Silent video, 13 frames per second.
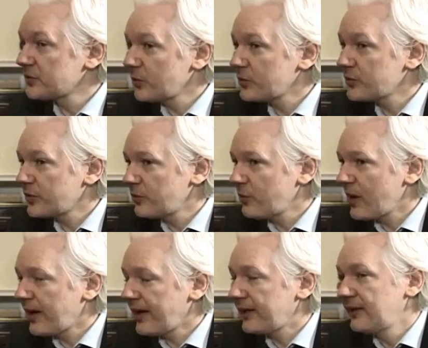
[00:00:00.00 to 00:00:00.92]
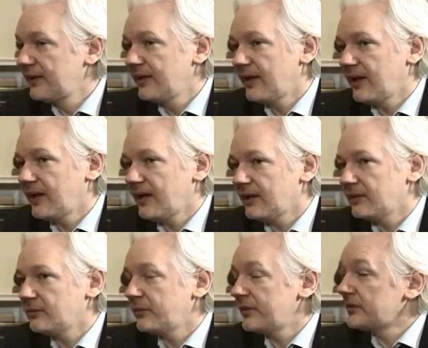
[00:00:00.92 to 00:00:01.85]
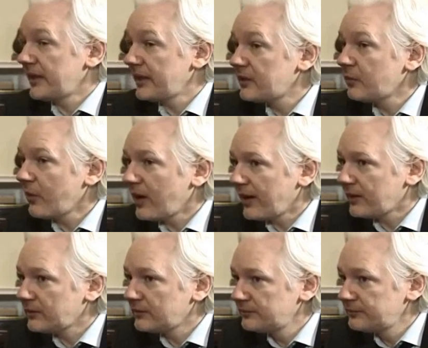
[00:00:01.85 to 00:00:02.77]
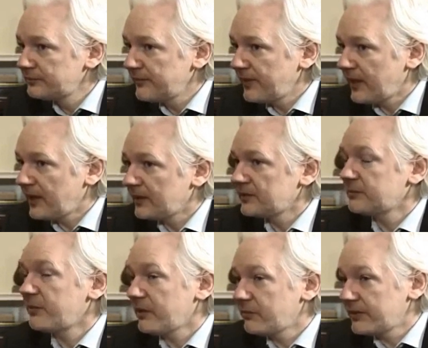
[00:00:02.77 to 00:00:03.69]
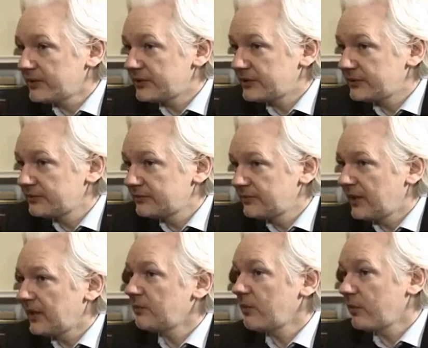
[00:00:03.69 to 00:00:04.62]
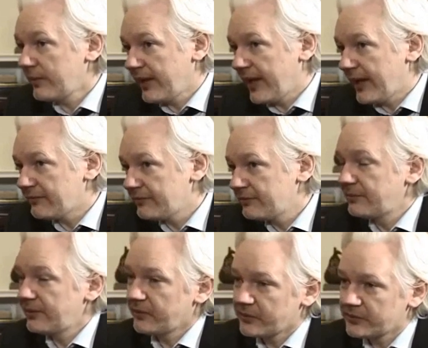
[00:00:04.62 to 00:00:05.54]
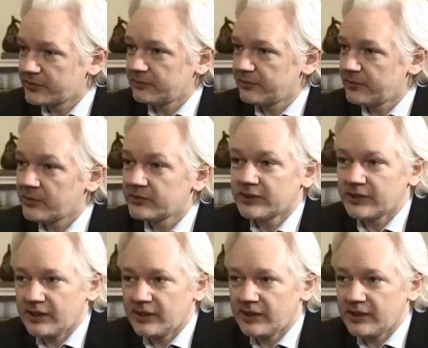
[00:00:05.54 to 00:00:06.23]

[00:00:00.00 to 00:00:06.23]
It's also why we take a while to publish what we have, because we